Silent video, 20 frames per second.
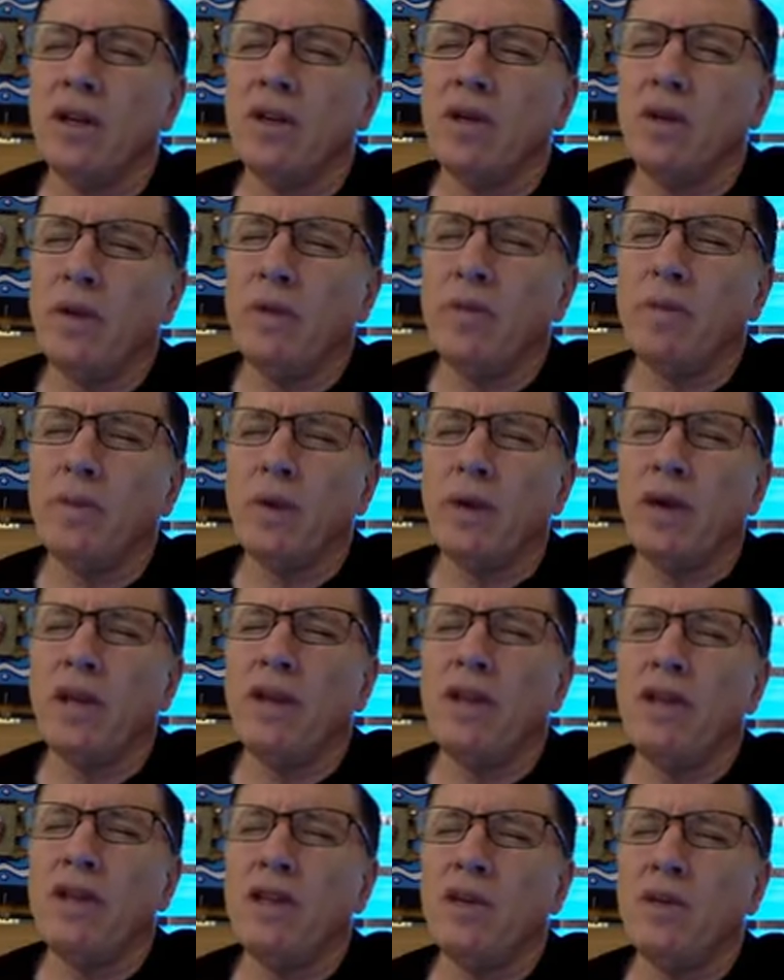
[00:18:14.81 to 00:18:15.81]
we pray
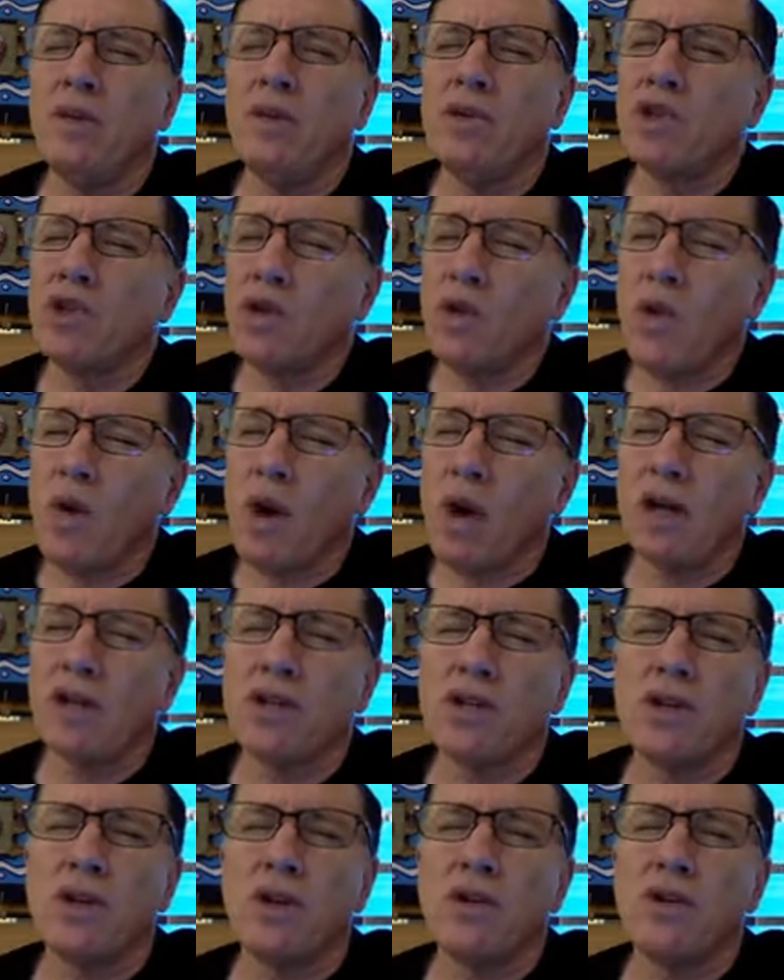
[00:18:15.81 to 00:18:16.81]
that you would squash
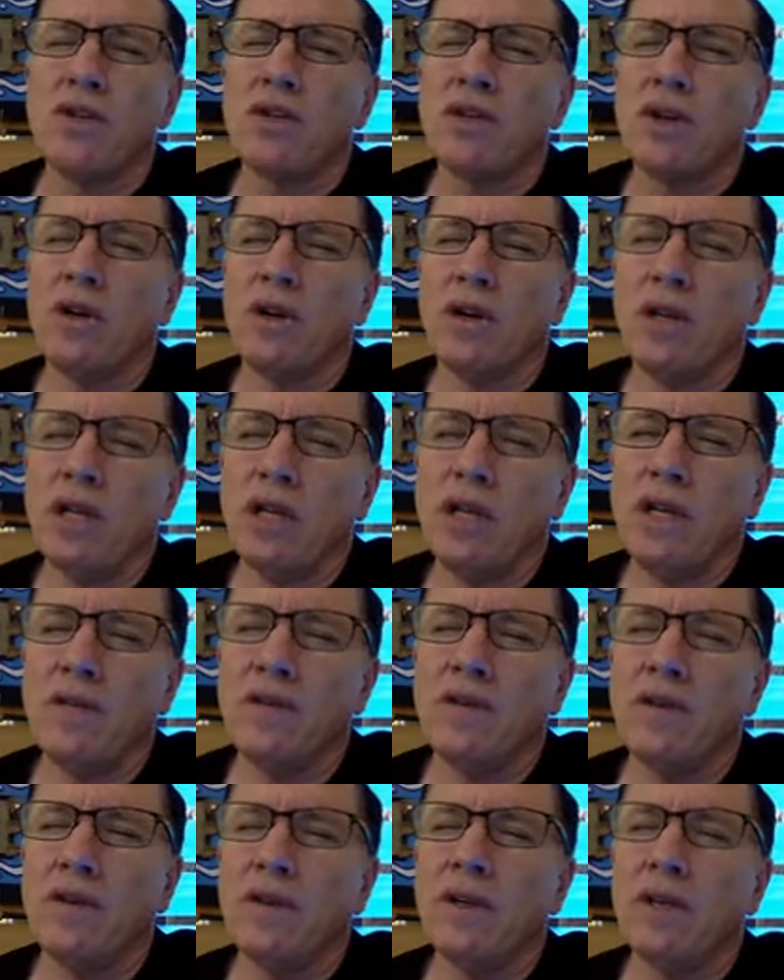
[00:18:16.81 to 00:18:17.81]
those that are
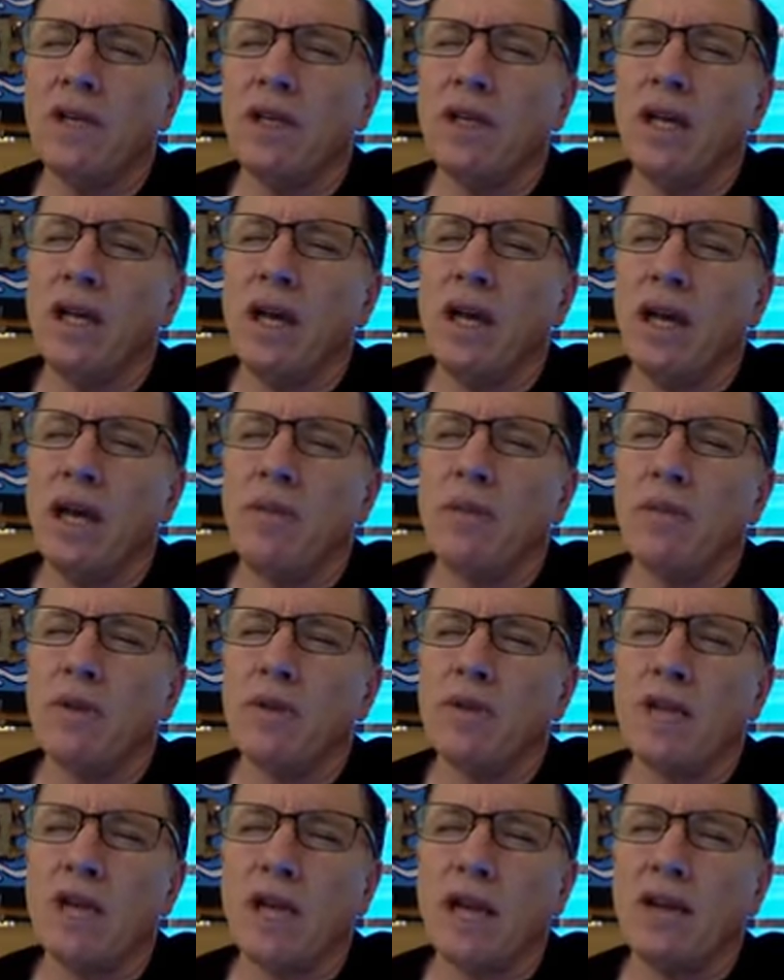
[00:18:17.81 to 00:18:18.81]
evil and
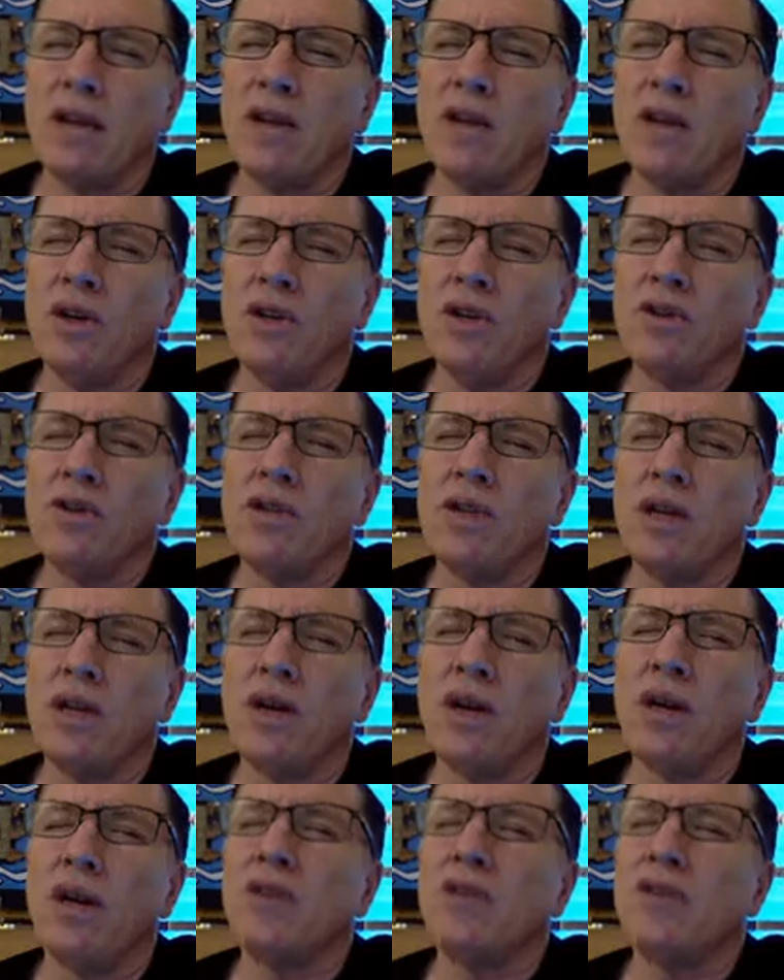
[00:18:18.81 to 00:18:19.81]
protect those that
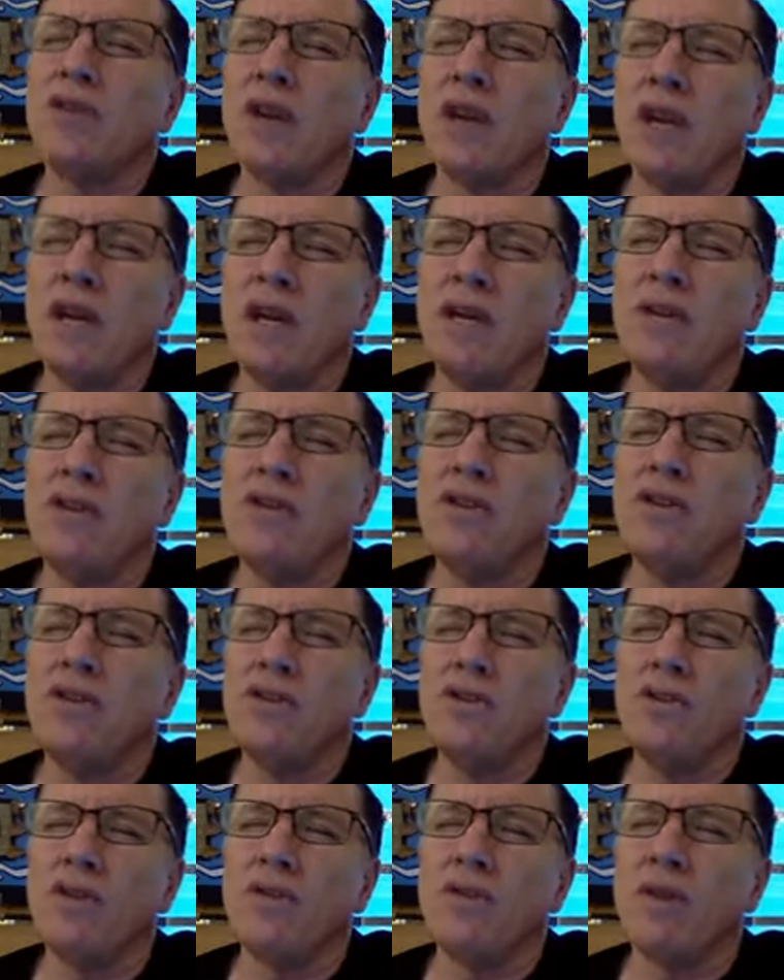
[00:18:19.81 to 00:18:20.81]
are trying to
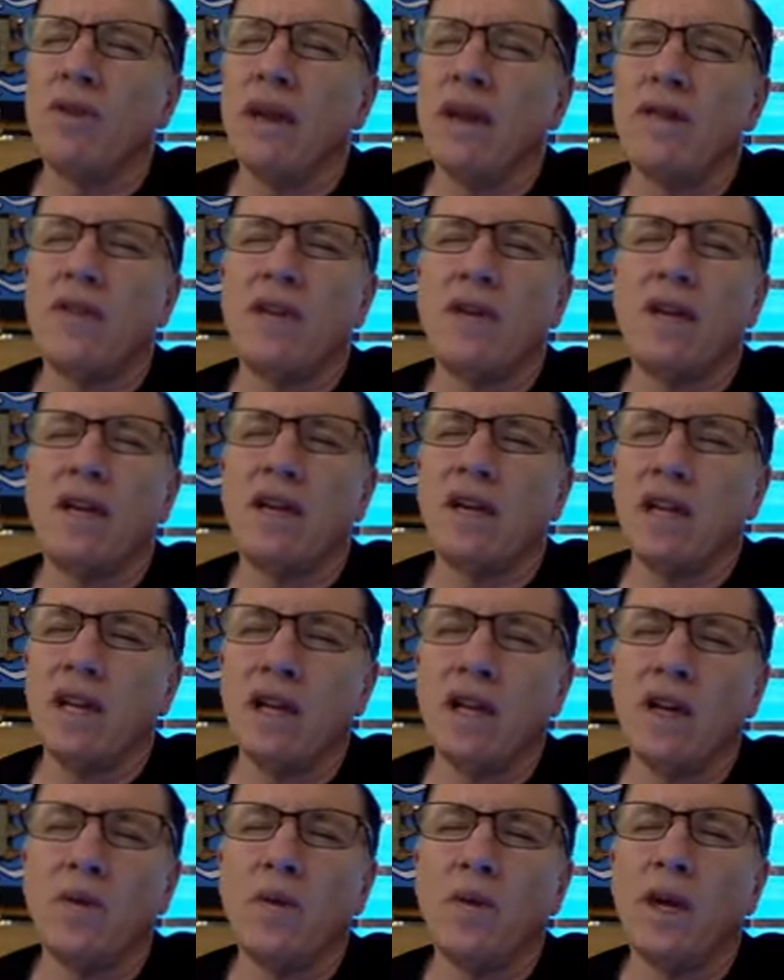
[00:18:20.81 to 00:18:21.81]
do the right thing and
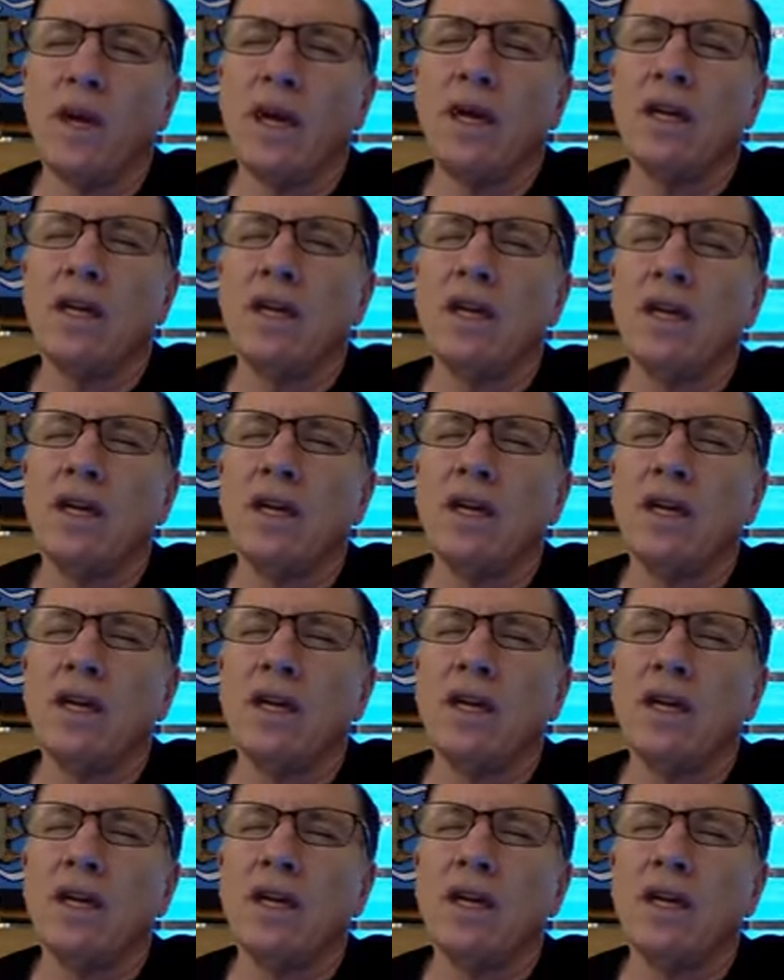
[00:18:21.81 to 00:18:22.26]
get away.